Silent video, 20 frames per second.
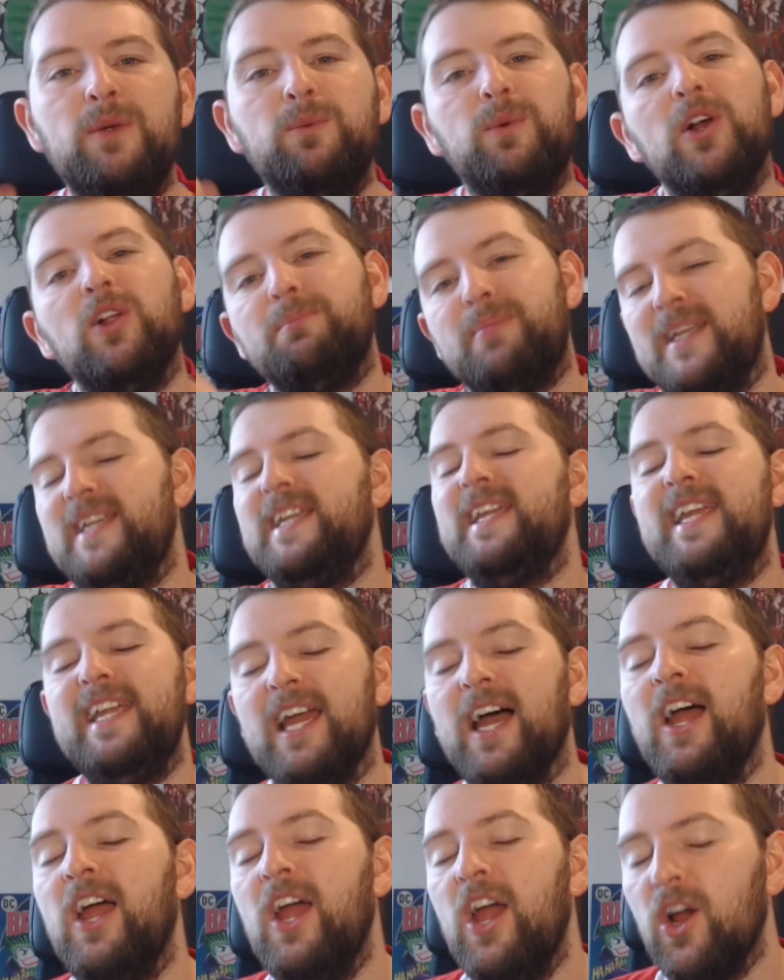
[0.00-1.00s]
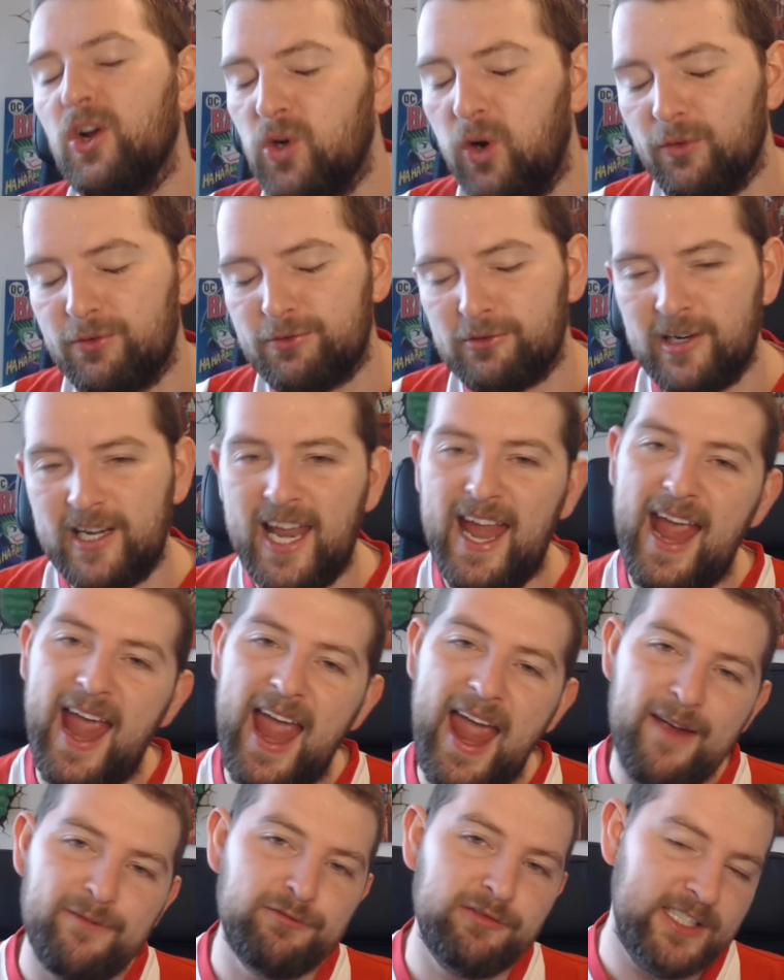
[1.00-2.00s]
will be here covering it
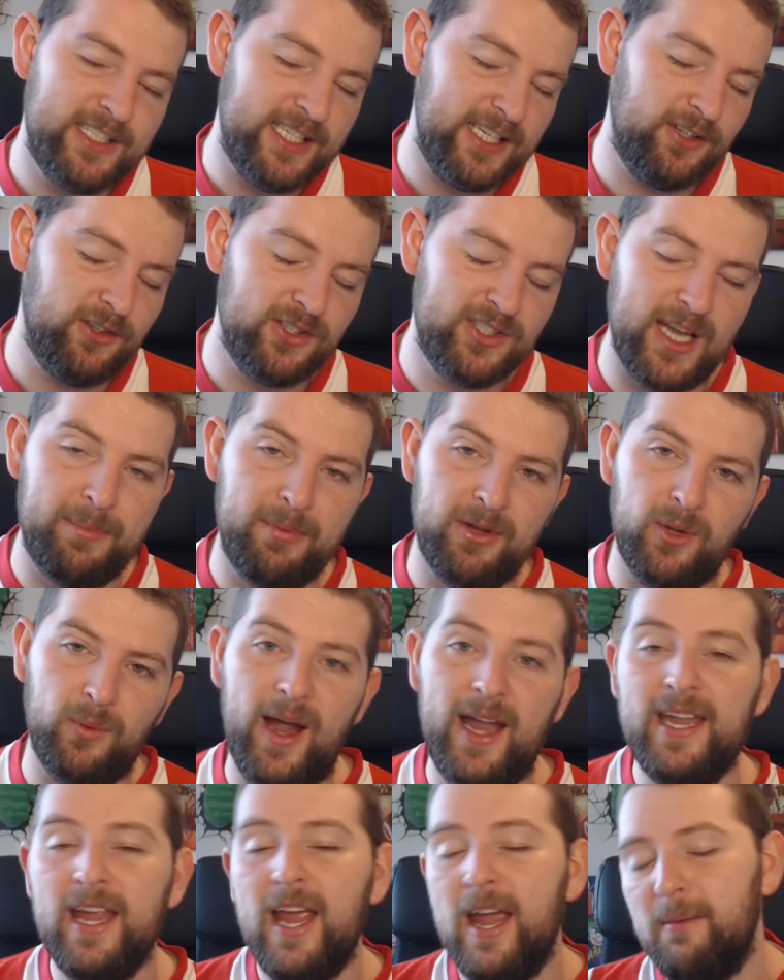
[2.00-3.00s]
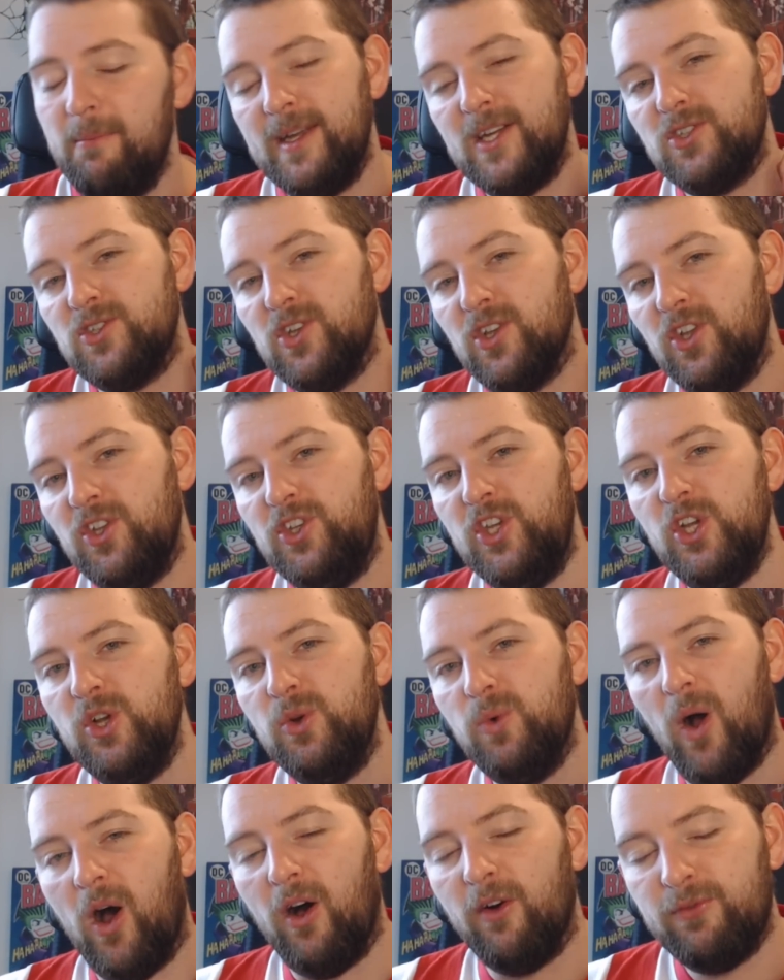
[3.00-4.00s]
every single step of the way, making sure that
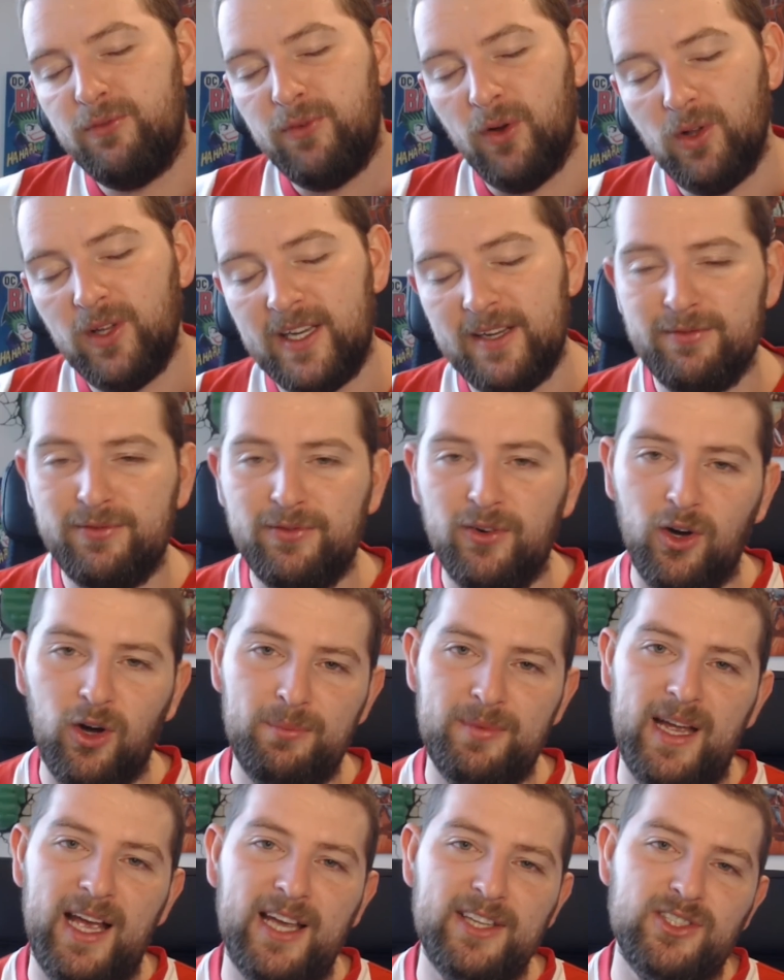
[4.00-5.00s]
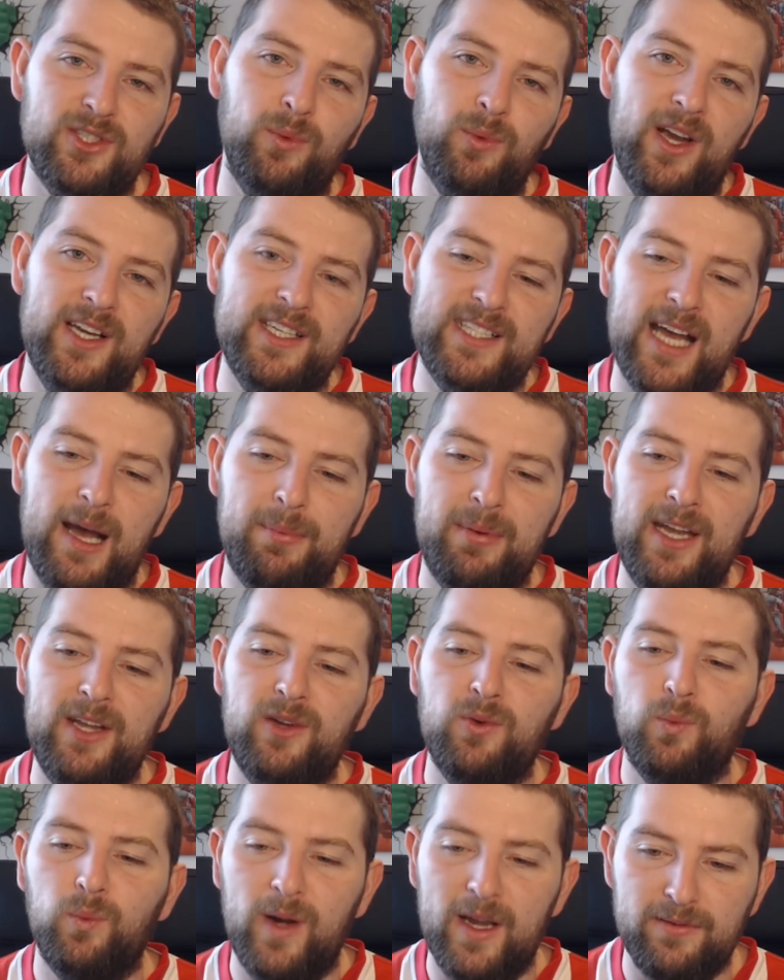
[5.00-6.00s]
you are fully informed as to what is happening
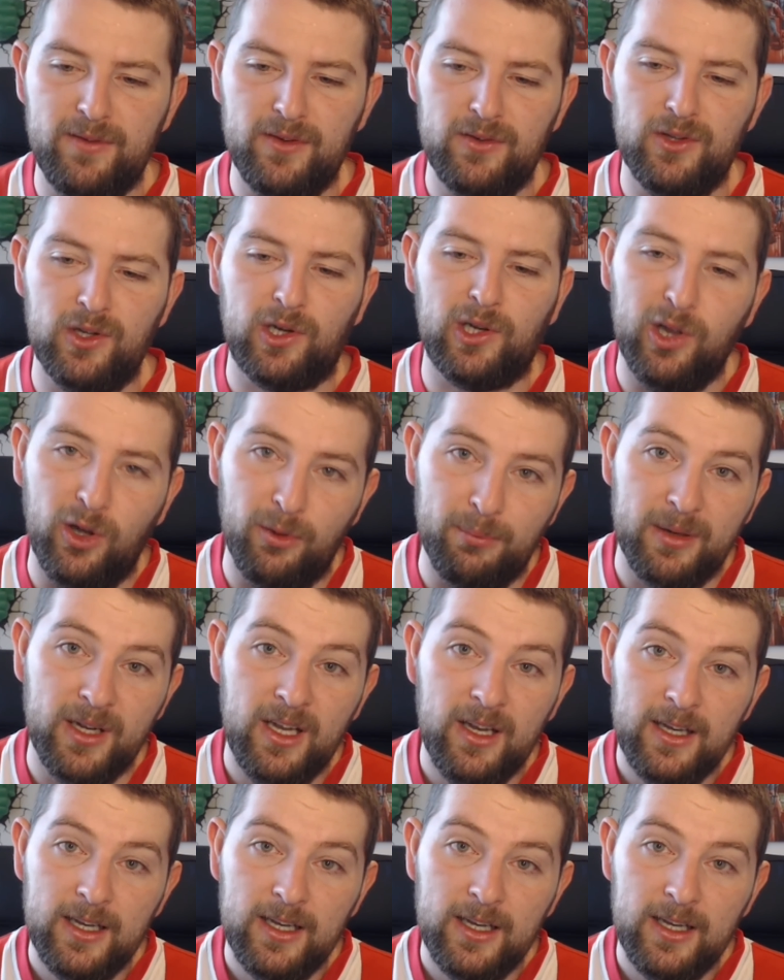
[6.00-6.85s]
with the club.